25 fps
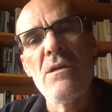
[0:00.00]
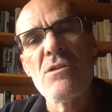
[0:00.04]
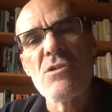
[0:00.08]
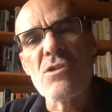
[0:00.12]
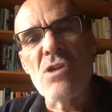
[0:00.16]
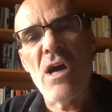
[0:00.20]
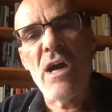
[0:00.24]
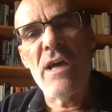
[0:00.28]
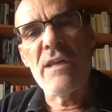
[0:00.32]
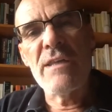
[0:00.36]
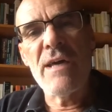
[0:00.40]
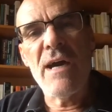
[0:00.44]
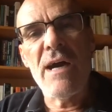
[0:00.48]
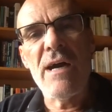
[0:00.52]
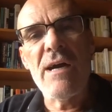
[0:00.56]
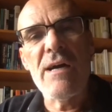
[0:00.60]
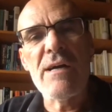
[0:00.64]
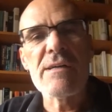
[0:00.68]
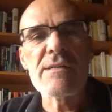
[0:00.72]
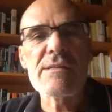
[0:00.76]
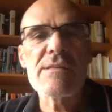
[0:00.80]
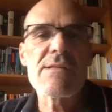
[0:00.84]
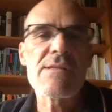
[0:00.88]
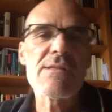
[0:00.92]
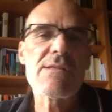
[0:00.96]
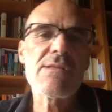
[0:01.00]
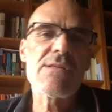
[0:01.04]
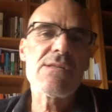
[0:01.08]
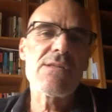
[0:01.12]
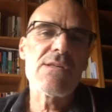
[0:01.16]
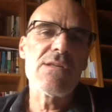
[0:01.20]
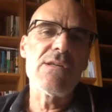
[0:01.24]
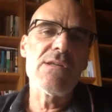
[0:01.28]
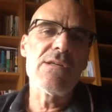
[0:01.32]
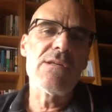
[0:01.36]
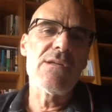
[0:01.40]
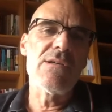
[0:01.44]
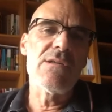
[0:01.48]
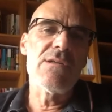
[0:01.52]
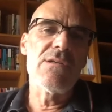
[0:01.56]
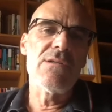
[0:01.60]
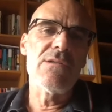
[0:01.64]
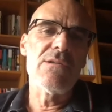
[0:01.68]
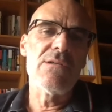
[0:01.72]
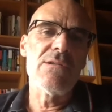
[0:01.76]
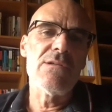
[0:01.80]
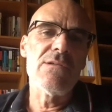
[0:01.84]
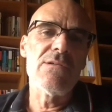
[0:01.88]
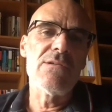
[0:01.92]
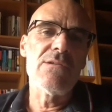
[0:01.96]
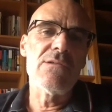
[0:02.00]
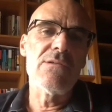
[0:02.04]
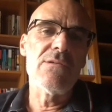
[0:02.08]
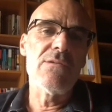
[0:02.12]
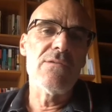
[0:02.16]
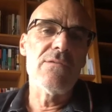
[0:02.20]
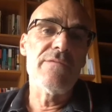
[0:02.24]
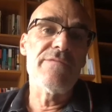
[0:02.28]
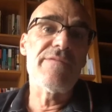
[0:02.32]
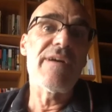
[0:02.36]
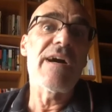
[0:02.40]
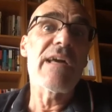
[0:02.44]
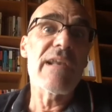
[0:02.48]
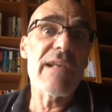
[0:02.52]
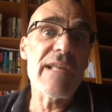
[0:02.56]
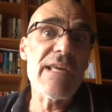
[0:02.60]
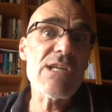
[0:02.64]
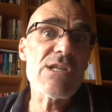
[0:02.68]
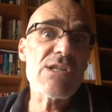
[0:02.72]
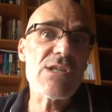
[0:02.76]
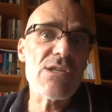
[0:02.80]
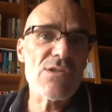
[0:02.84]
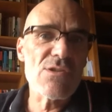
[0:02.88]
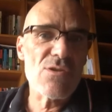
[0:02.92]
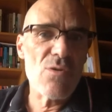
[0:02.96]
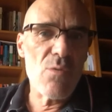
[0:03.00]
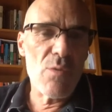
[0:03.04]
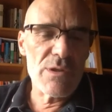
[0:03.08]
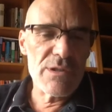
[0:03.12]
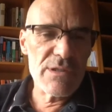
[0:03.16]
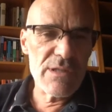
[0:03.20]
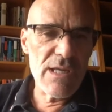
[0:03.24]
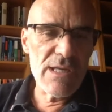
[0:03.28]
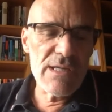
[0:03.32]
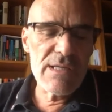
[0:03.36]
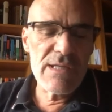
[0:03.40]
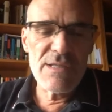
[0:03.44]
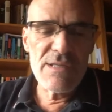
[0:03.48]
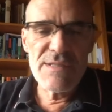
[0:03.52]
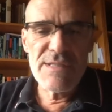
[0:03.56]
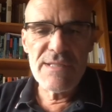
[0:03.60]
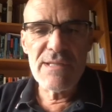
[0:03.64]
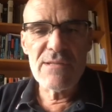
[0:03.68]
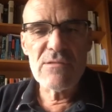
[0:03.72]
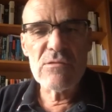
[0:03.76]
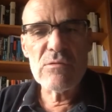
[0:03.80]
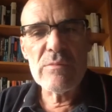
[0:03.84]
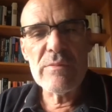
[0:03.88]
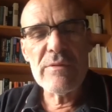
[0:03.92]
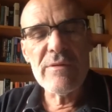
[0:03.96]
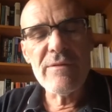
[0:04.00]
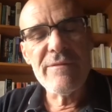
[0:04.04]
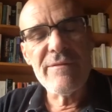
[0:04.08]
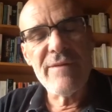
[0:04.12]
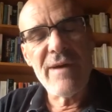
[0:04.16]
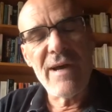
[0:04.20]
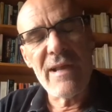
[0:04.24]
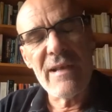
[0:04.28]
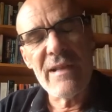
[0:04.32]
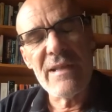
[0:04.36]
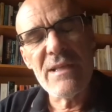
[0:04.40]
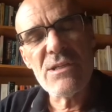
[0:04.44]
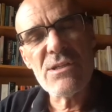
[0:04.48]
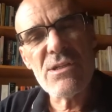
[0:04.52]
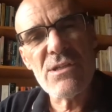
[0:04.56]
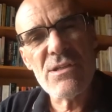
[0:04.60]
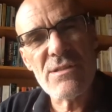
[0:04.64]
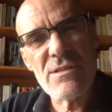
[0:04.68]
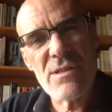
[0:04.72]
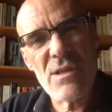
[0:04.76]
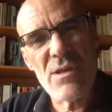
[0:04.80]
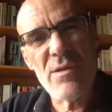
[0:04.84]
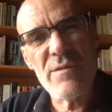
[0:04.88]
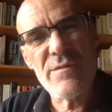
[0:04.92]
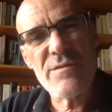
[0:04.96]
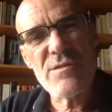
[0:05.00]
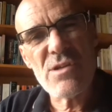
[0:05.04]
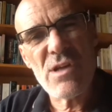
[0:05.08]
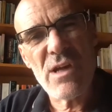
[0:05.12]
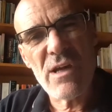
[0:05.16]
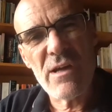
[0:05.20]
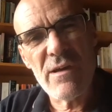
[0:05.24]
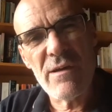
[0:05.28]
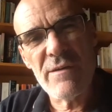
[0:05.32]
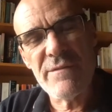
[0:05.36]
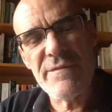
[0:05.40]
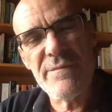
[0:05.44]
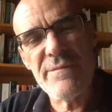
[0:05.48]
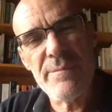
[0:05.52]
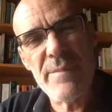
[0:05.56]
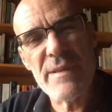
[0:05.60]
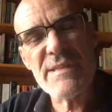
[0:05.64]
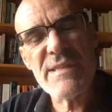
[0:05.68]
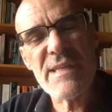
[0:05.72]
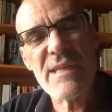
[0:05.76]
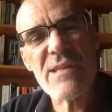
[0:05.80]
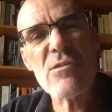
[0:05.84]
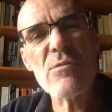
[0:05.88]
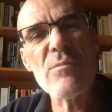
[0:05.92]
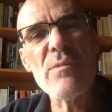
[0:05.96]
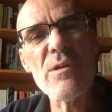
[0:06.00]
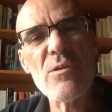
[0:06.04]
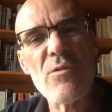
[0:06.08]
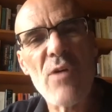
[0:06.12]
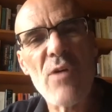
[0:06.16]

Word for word: China's uh, violations, or what they consider to be violations of, China, of basic human